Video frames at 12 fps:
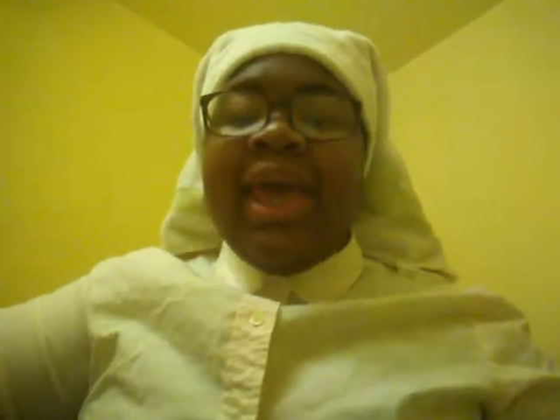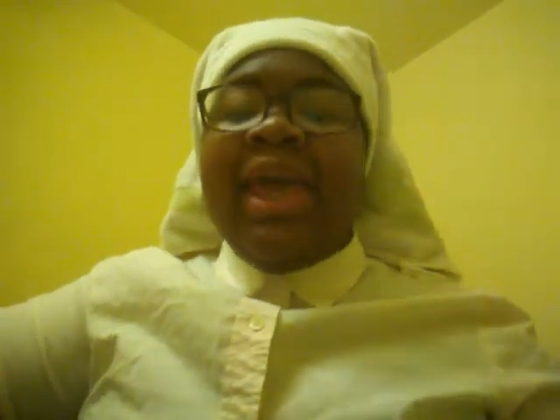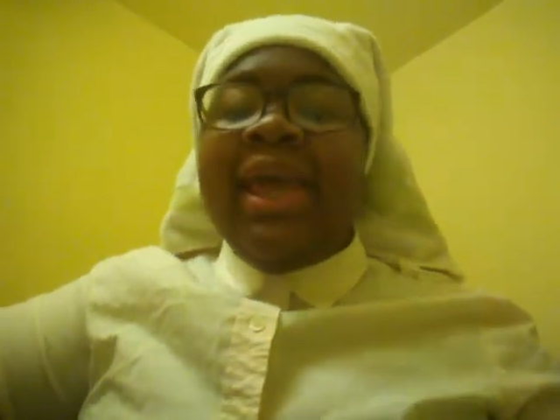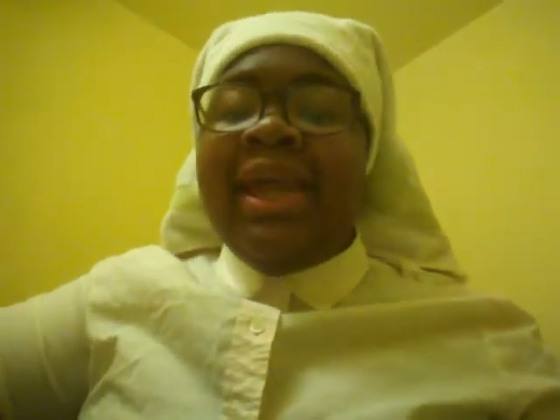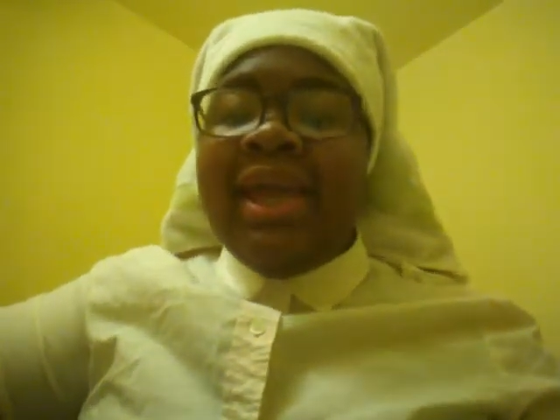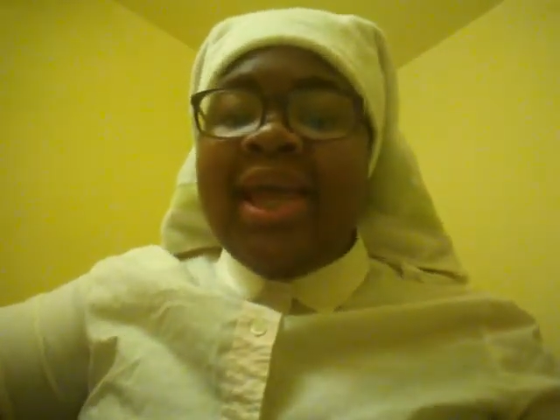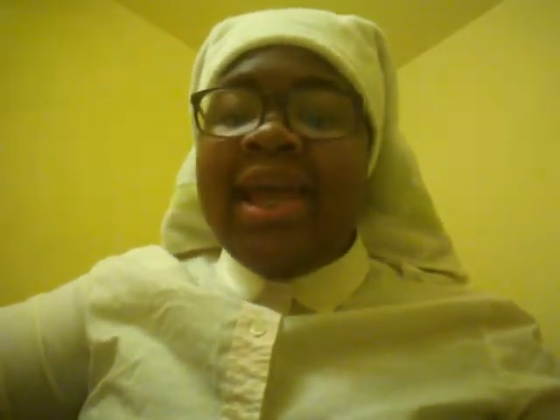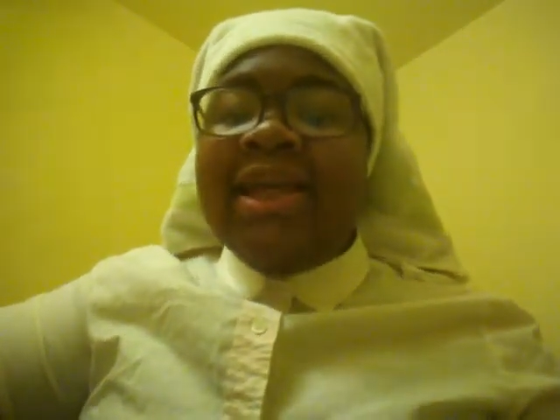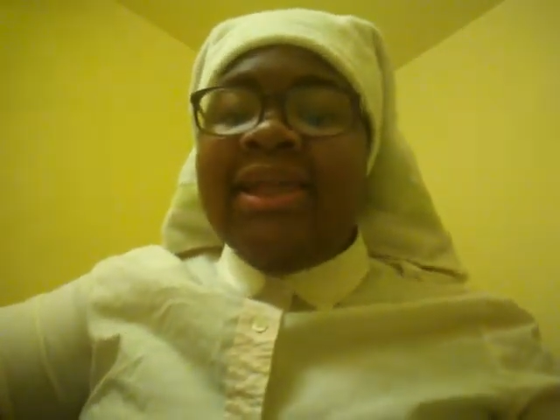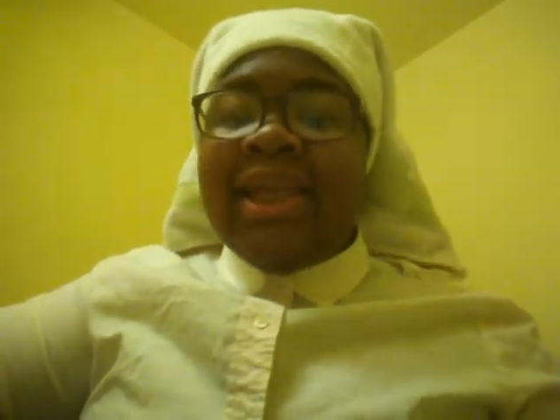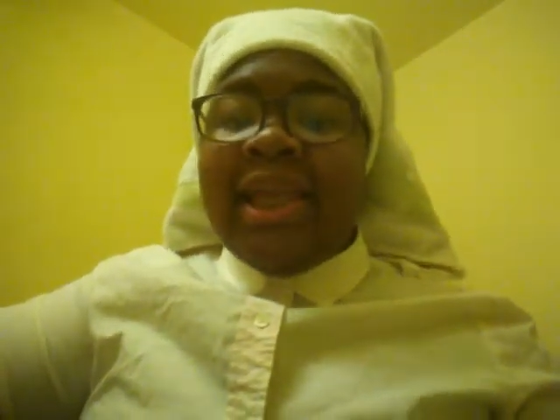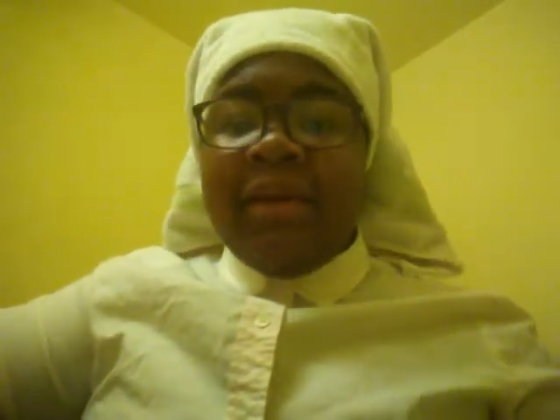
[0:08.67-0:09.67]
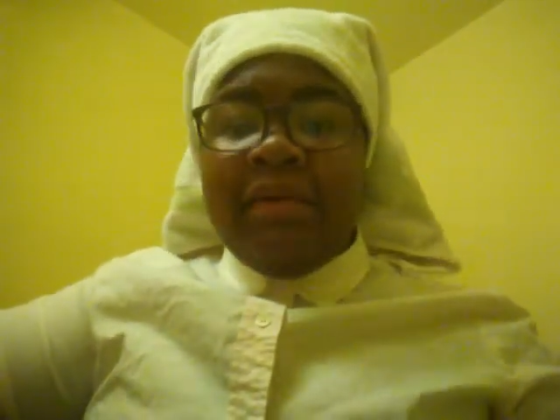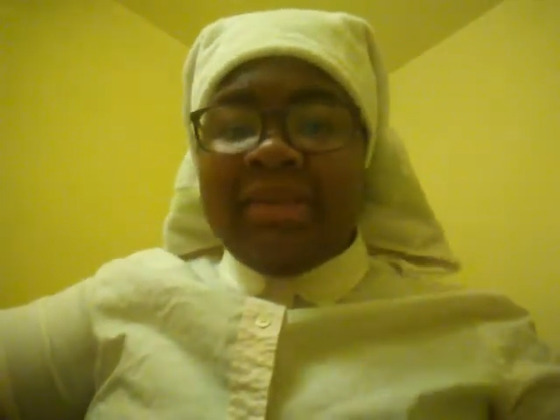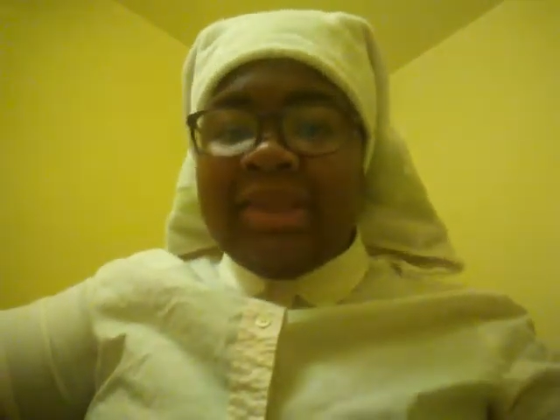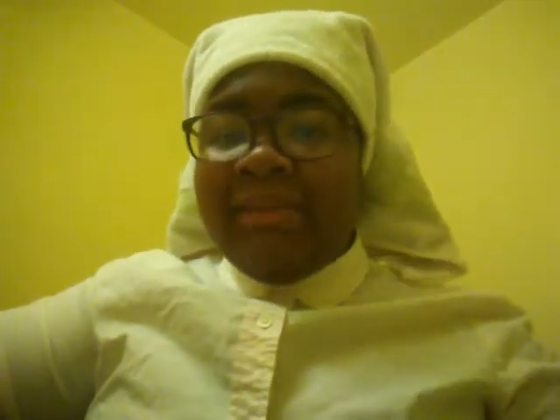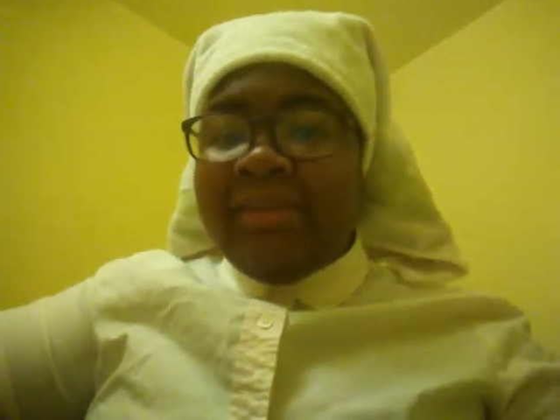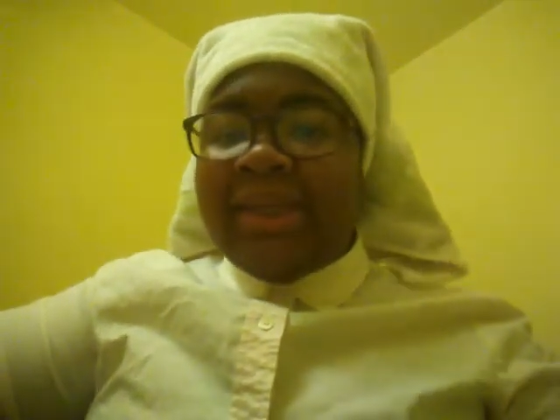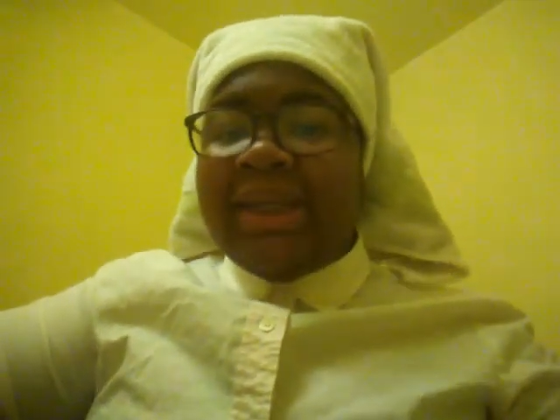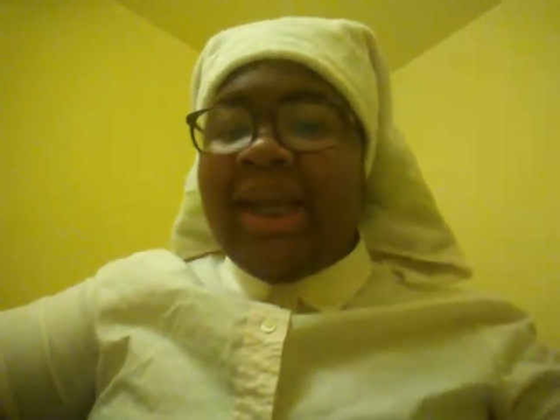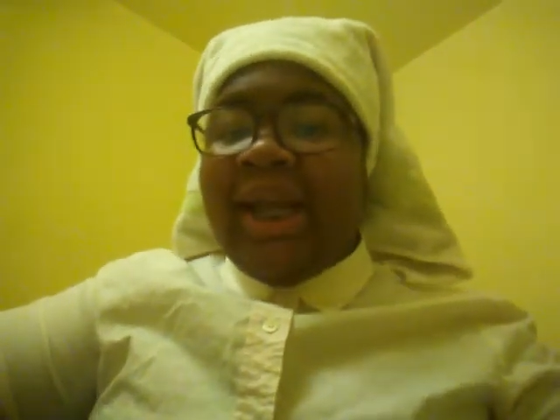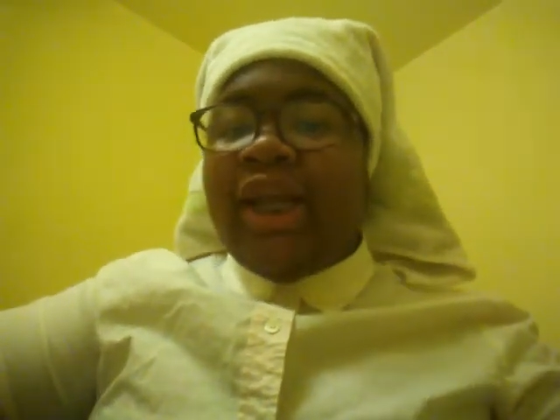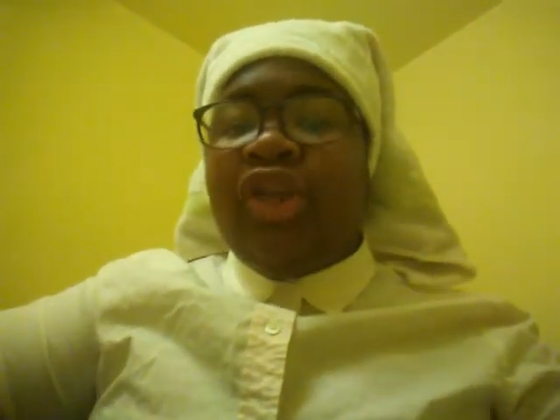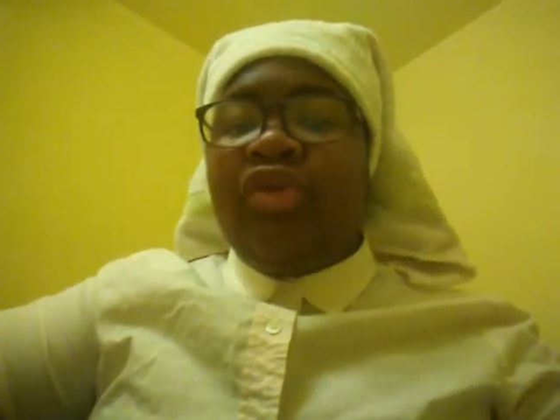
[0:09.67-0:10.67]
It is the year of
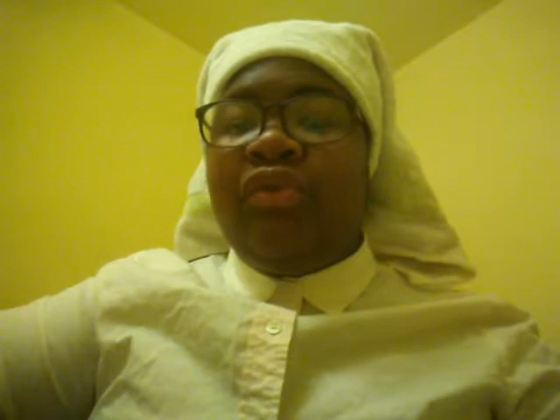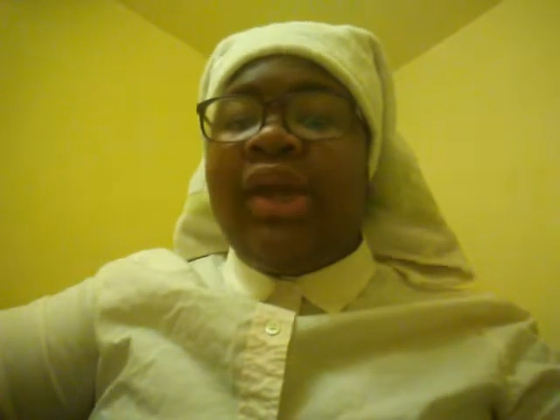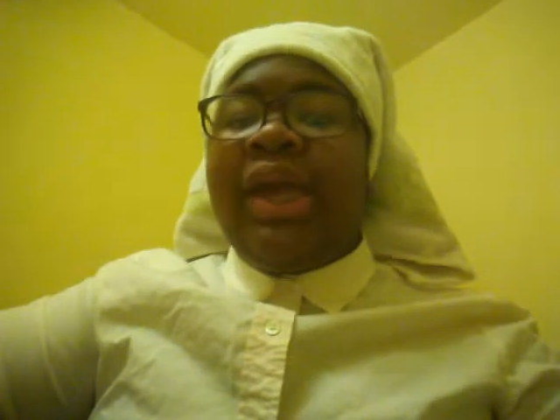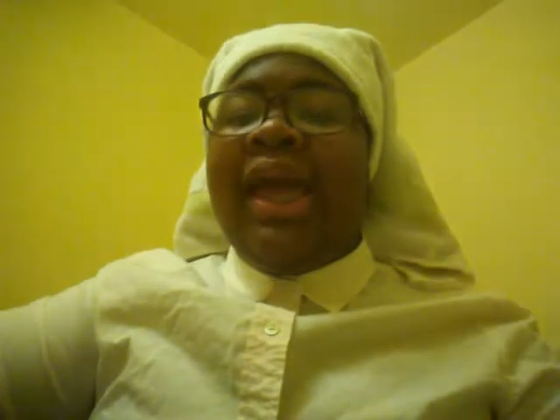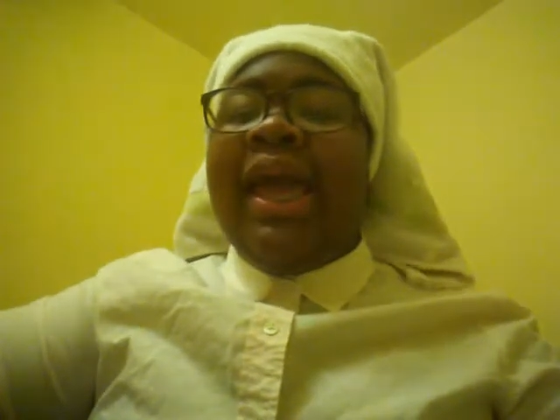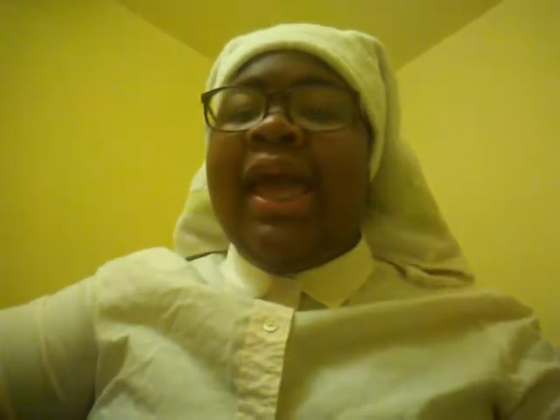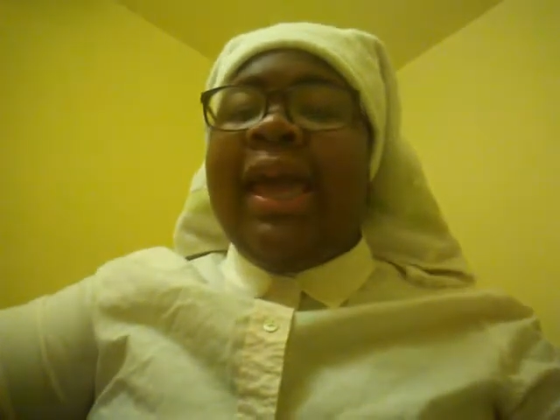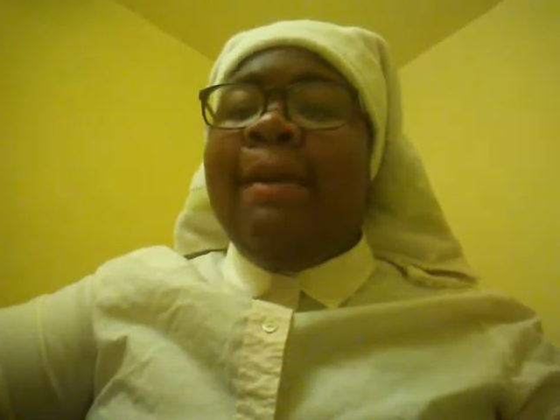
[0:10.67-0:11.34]
1793,